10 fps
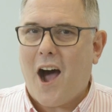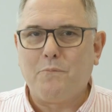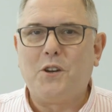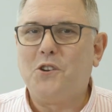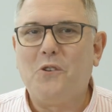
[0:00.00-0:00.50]

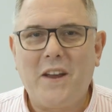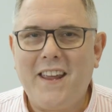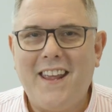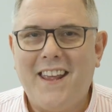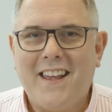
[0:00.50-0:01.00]
I'm sure
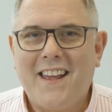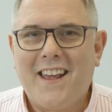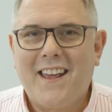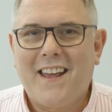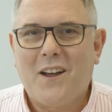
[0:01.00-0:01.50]
he
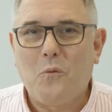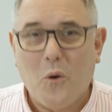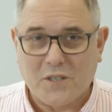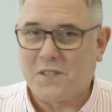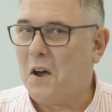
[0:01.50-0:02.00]

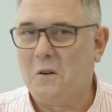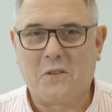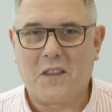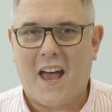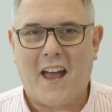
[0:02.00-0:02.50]
was
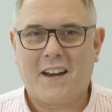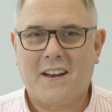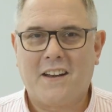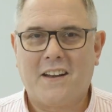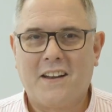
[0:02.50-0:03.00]
told that,
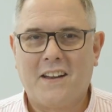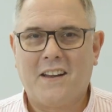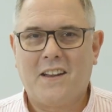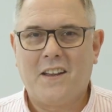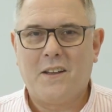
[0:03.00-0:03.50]

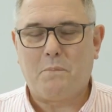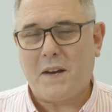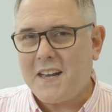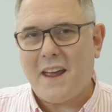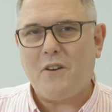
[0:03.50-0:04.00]

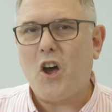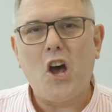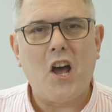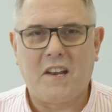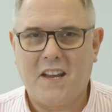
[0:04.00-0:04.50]
but he never
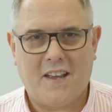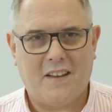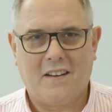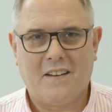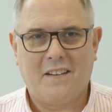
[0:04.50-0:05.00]
heard it.
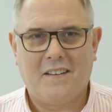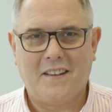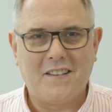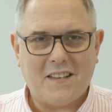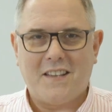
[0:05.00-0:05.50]

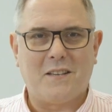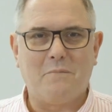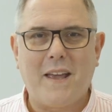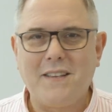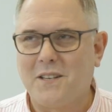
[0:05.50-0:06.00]
It's
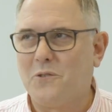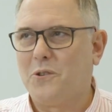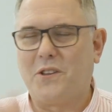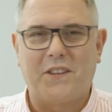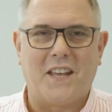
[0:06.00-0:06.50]
amazing
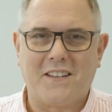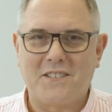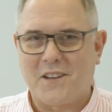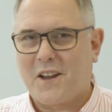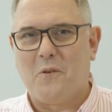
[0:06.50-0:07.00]
all the
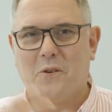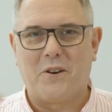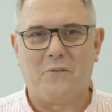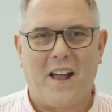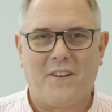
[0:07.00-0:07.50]
things that go
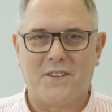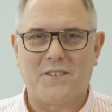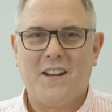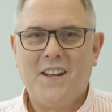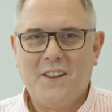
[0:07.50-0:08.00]
on around
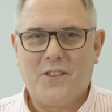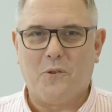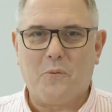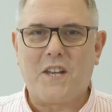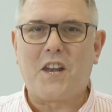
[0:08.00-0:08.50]
us
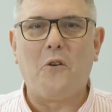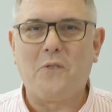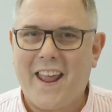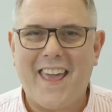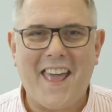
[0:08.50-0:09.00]
that we
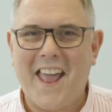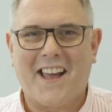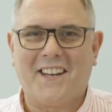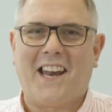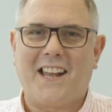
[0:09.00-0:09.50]
don't
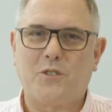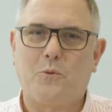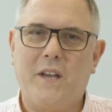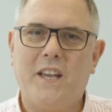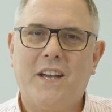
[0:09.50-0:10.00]
hear
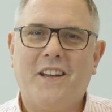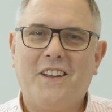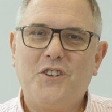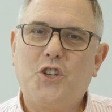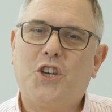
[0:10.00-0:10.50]
unless we
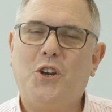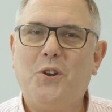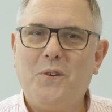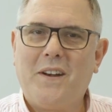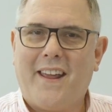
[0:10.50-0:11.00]

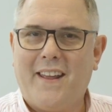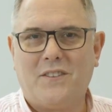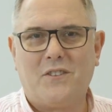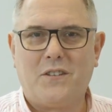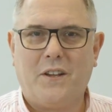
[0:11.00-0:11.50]
tune
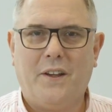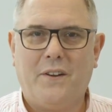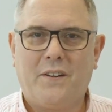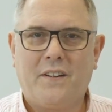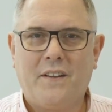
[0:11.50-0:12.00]
into.